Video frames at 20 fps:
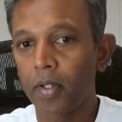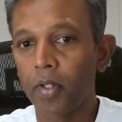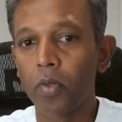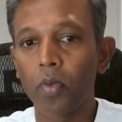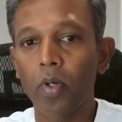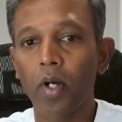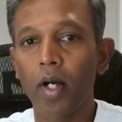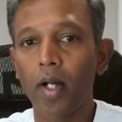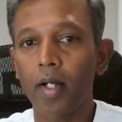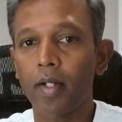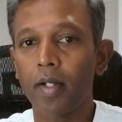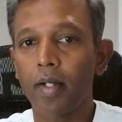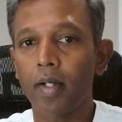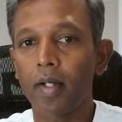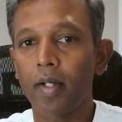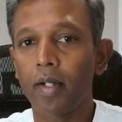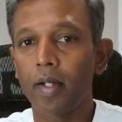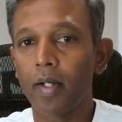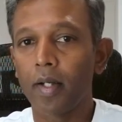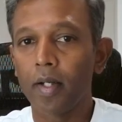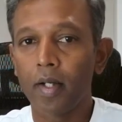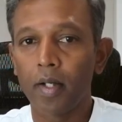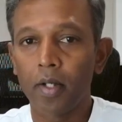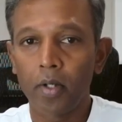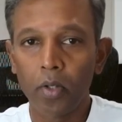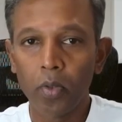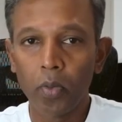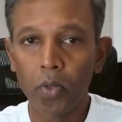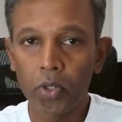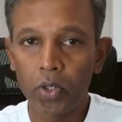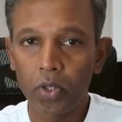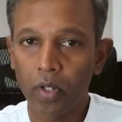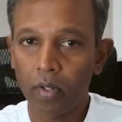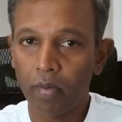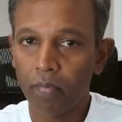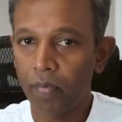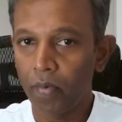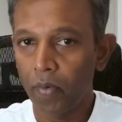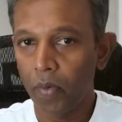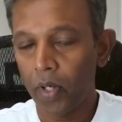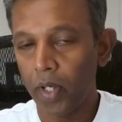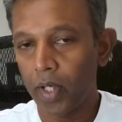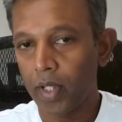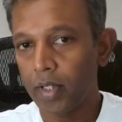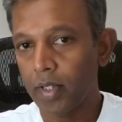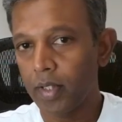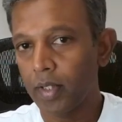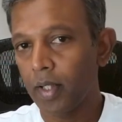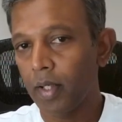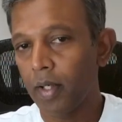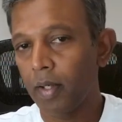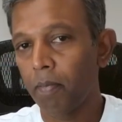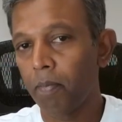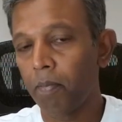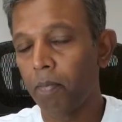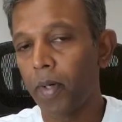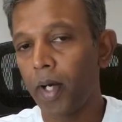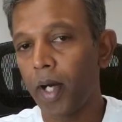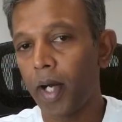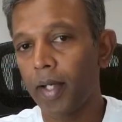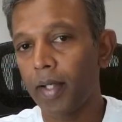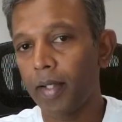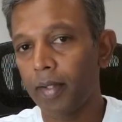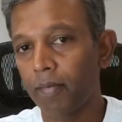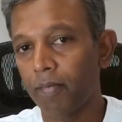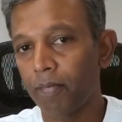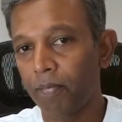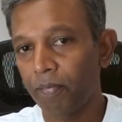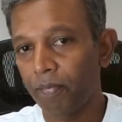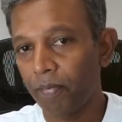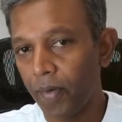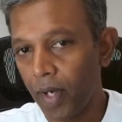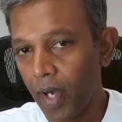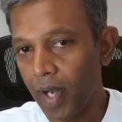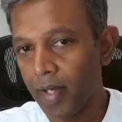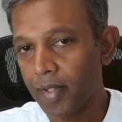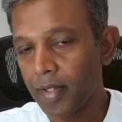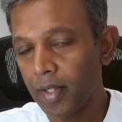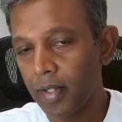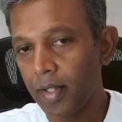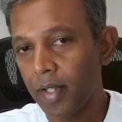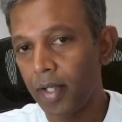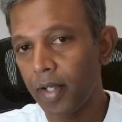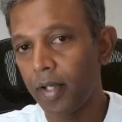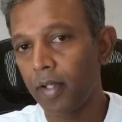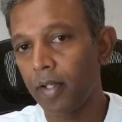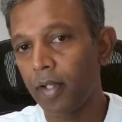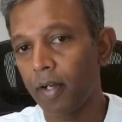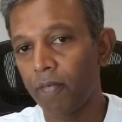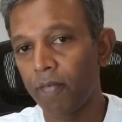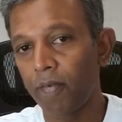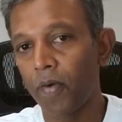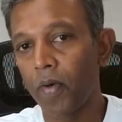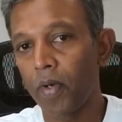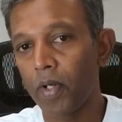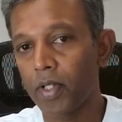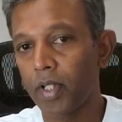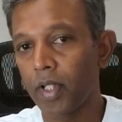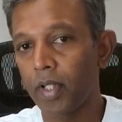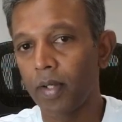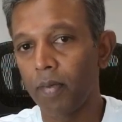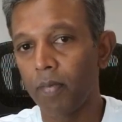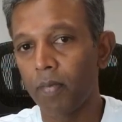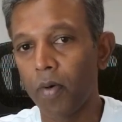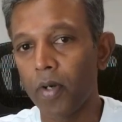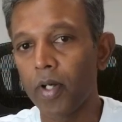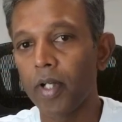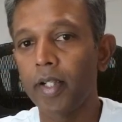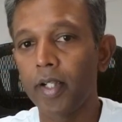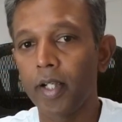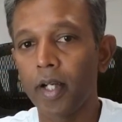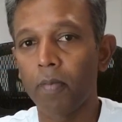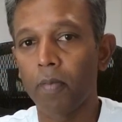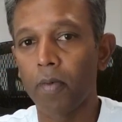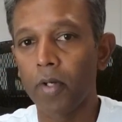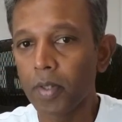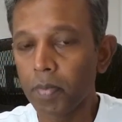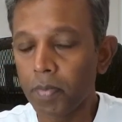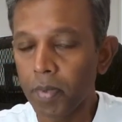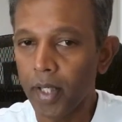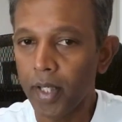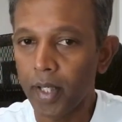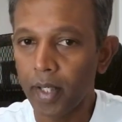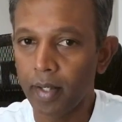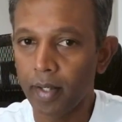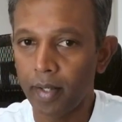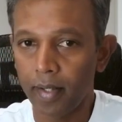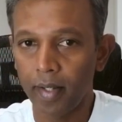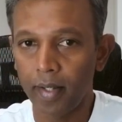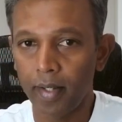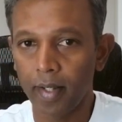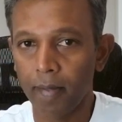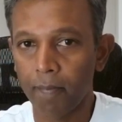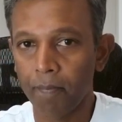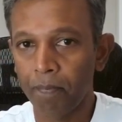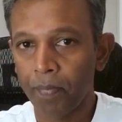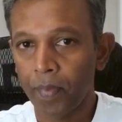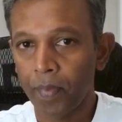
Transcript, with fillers: Do not lose your focus by concentrating or focusing only on one particular area.